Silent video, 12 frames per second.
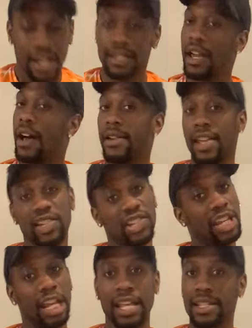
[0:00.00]
Y'all, that
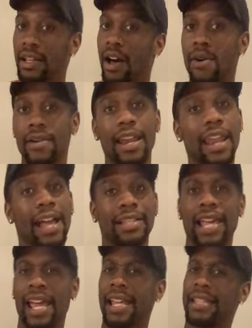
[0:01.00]
shit is cold. I like
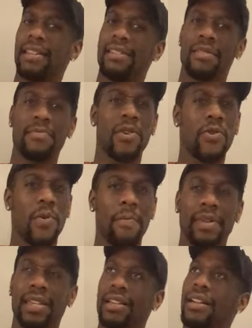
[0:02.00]
Take It to the Moon
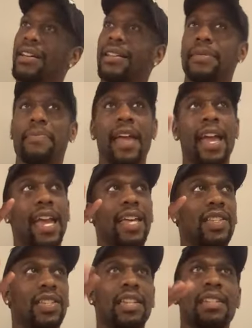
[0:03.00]
because, man,
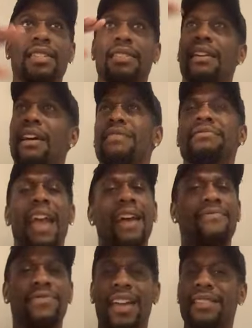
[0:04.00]
it's just
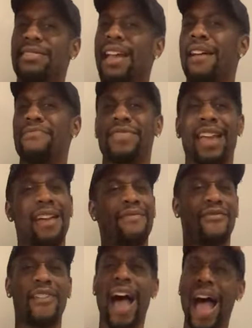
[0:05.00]
that
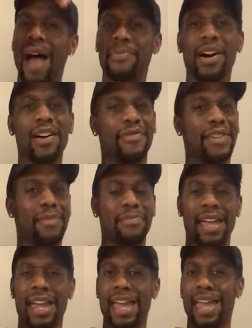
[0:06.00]
vibe of it,
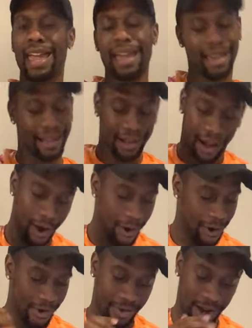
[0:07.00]
man.
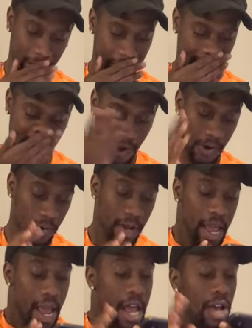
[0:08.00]
Cold.
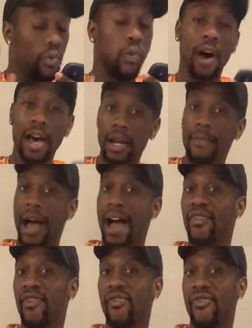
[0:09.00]
One of
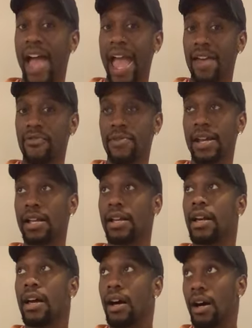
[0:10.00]
my favorite,
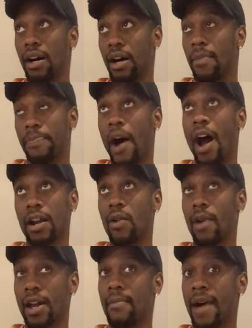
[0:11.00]
part of
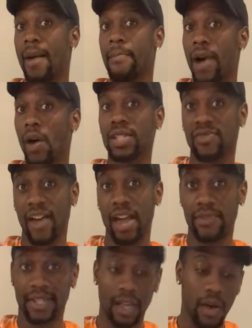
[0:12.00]
one of my most
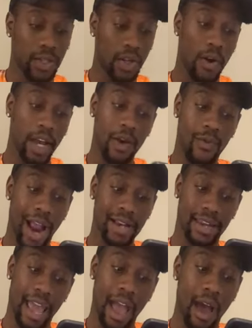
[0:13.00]
favorite songs on here right
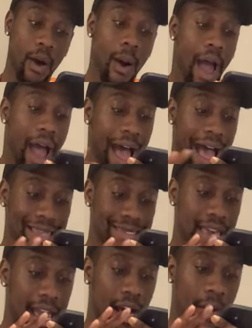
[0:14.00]
now, I
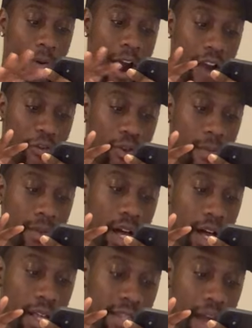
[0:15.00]
think apart from
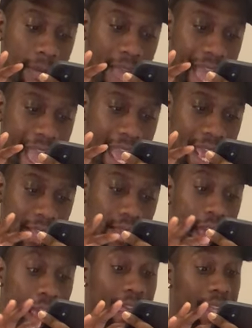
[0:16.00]
number 8,
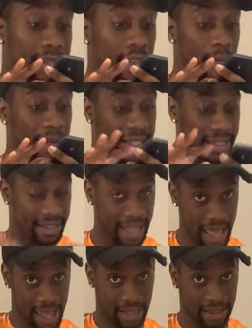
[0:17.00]
is number
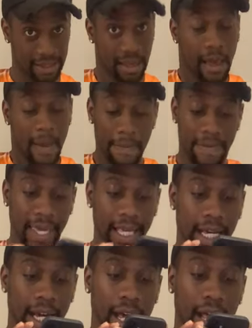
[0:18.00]
6.
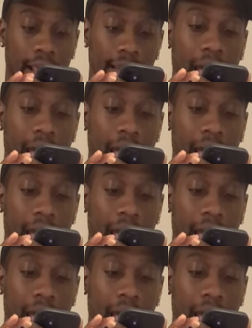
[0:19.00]
Because